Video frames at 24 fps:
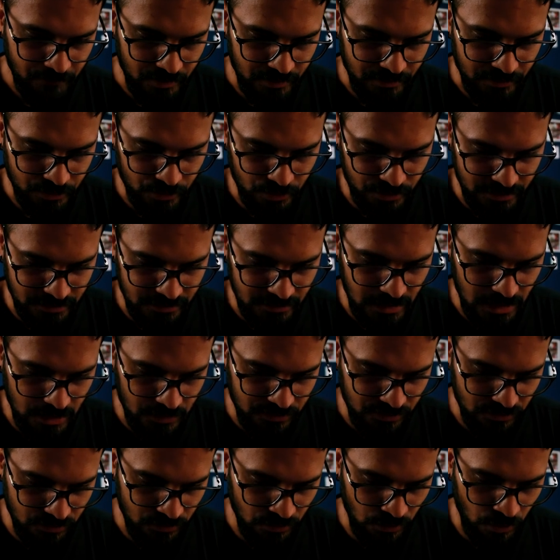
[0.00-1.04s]
You can
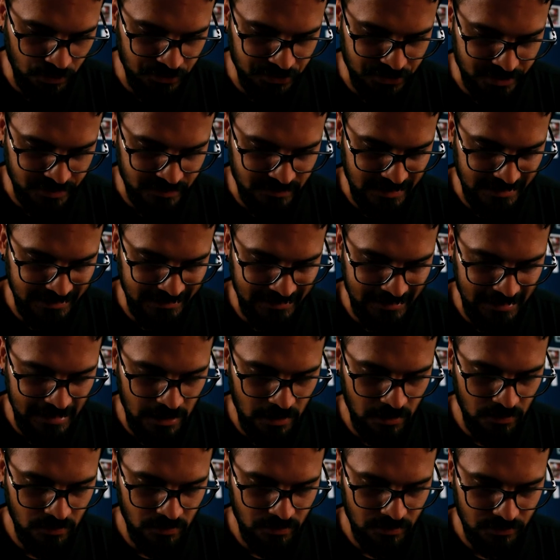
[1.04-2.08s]
launch it right
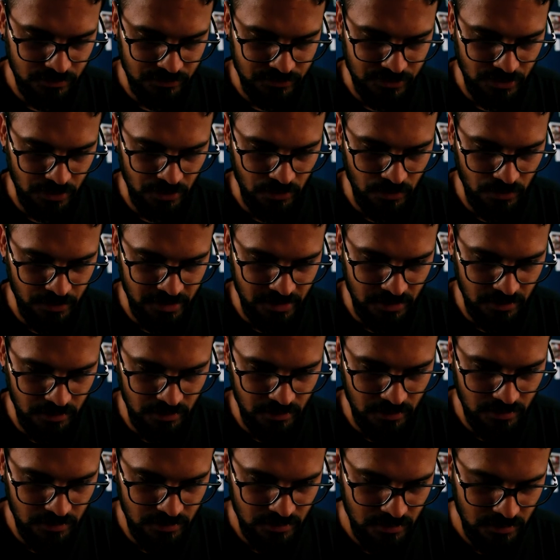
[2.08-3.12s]
now. So go
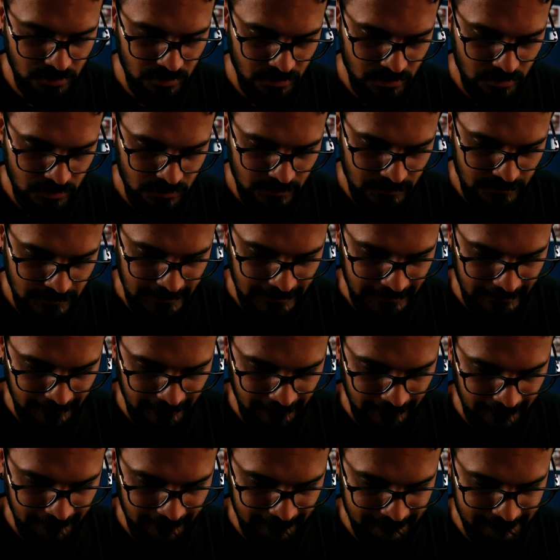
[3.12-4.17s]
here
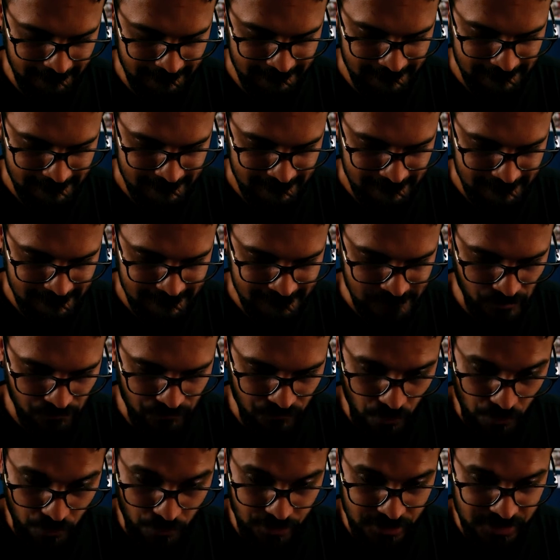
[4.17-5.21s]
and your
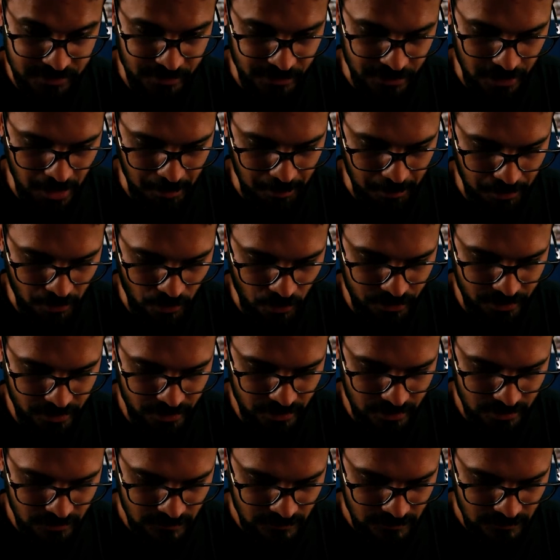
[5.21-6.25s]
photo has been imported.
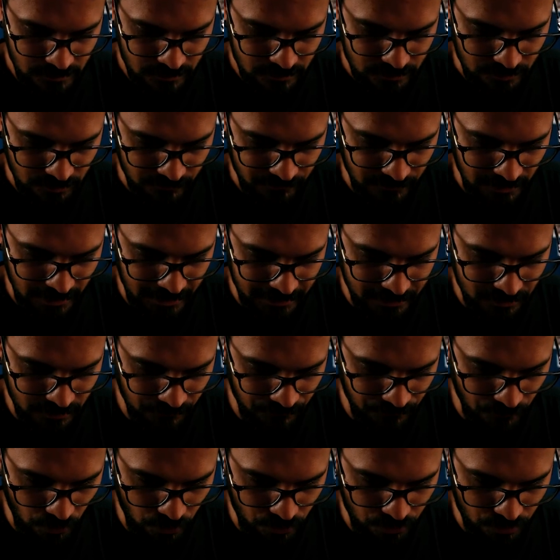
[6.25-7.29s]
So find the
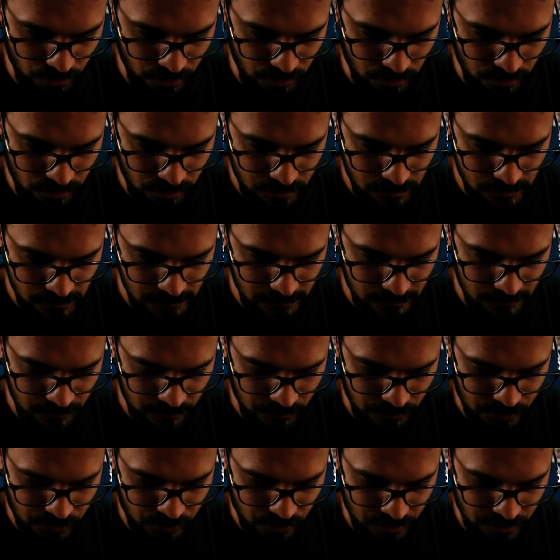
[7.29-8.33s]
photo
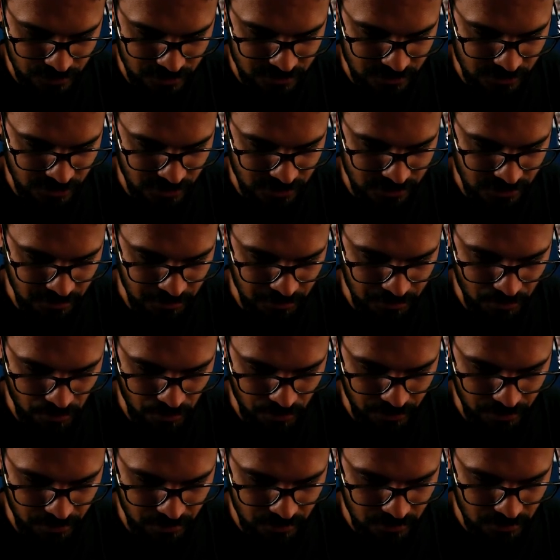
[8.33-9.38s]
which was just
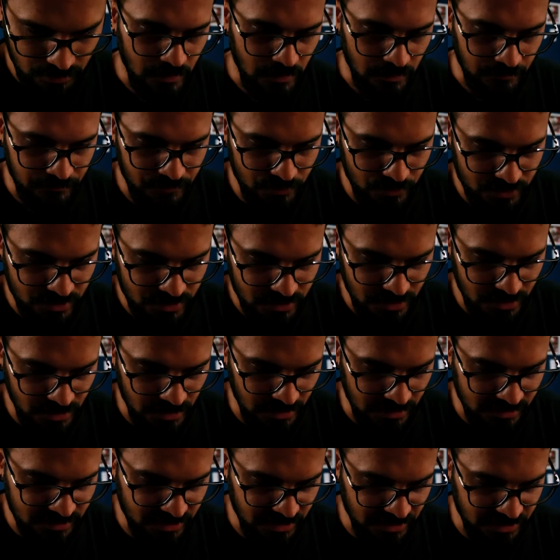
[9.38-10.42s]
imported. If you see
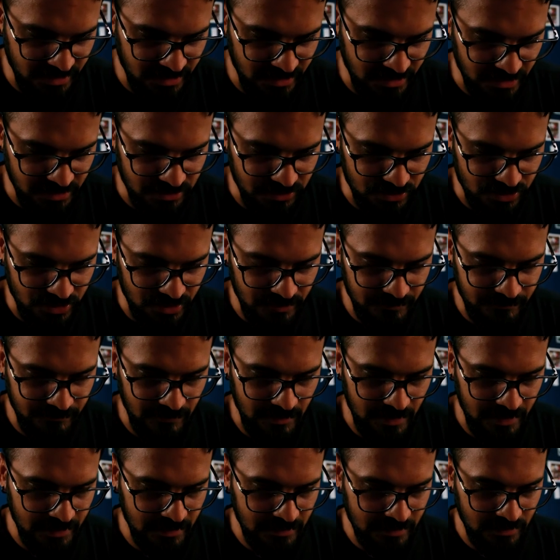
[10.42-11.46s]
it's a DNG
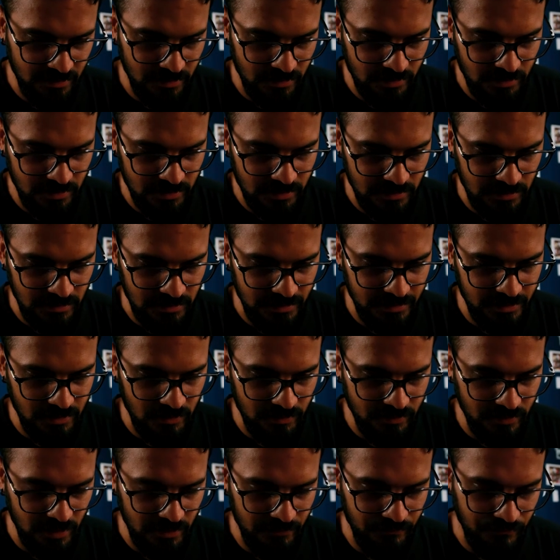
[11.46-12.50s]
file here, click
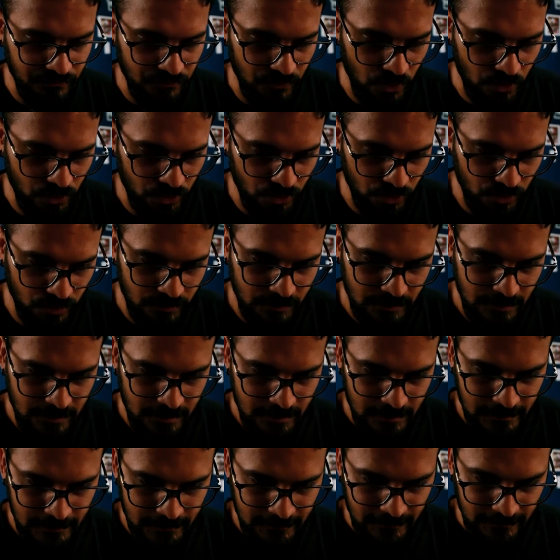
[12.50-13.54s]
on that photo
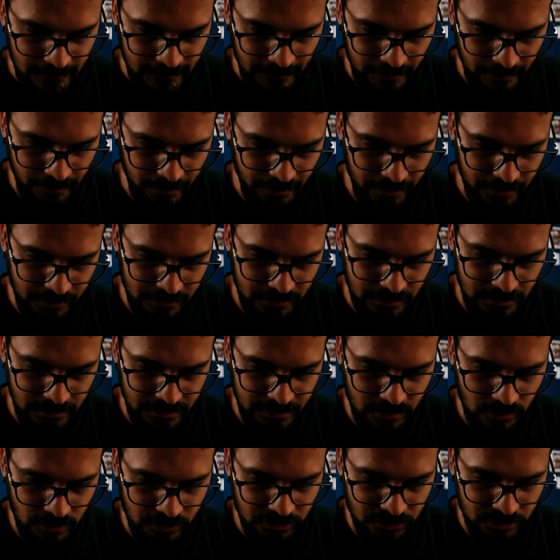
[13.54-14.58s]
and
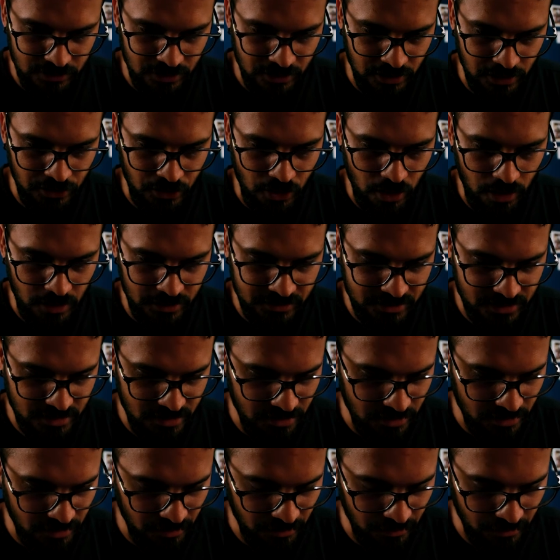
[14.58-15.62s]
click on the dots
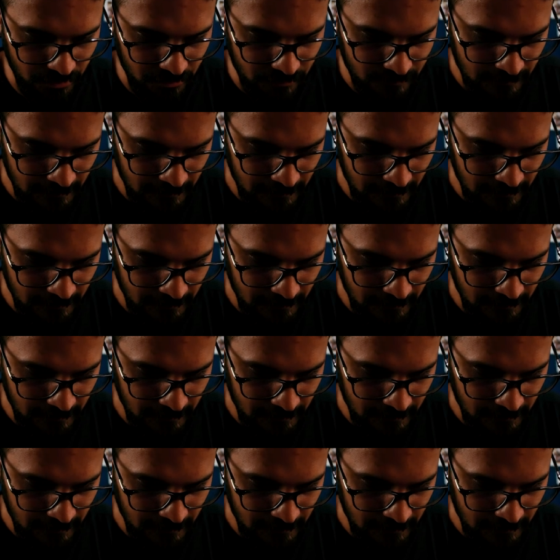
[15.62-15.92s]
here